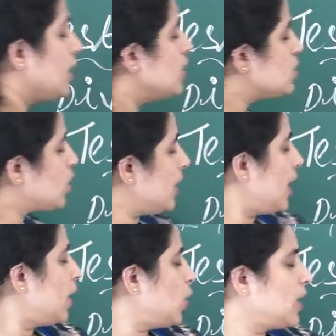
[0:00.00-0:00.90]
So
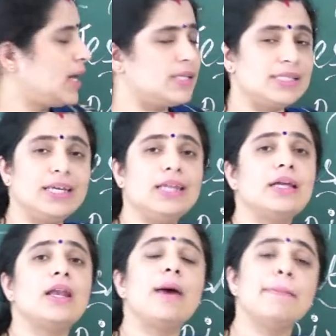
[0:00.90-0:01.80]
here you can see
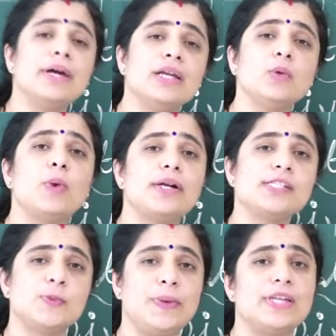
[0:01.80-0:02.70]
the number in
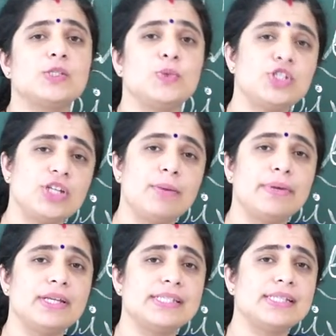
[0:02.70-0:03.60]
ones place. Which
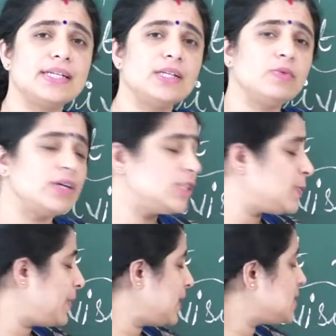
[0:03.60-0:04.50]
number is there in ones
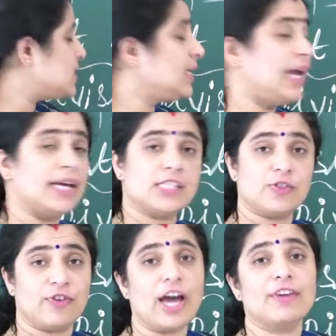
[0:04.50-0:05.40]
place? Yes,
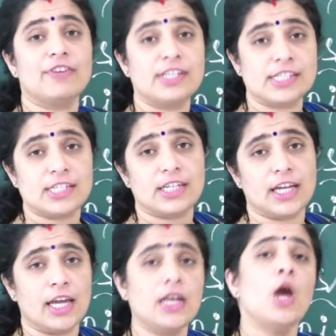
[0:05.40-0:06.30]
5 is there
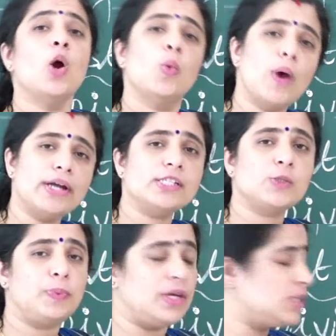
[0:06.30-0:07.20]
in
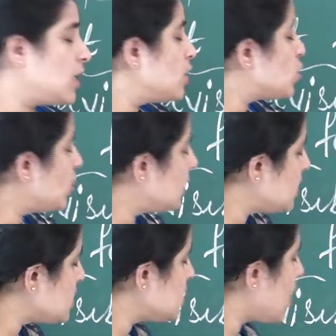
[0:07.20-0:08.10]
ones place. So
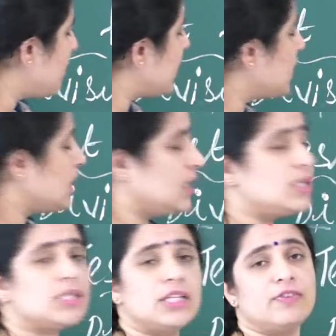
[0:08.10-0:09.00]
this number
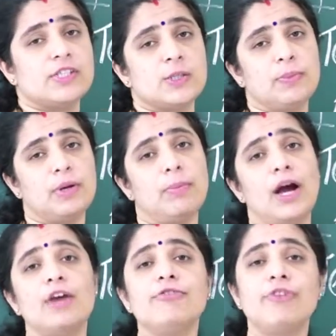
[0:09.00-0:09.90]
is divisible
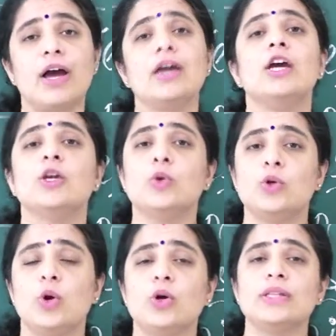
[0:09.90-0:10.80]
by 5. You
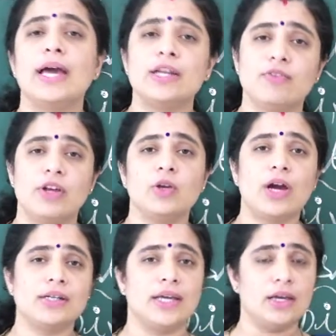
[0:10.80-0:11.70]
know that when you
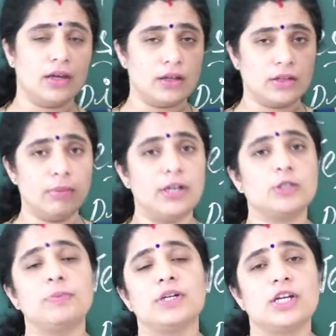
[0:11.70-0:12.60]
are taking the
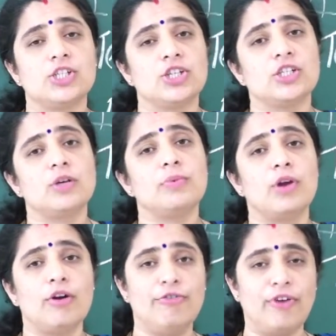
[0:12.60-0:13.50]
multiplication table
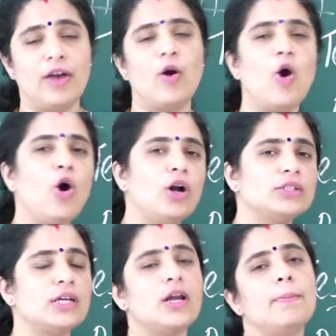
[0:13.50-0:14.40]
of 5,
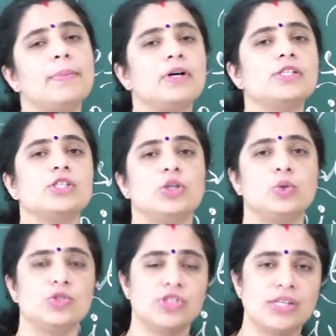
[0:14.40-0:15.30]
all the numbers
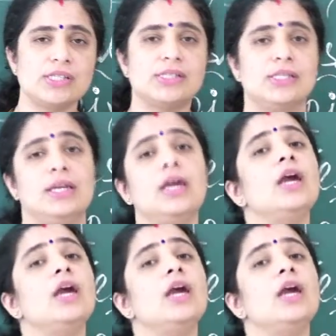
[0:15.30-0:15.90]
you just see,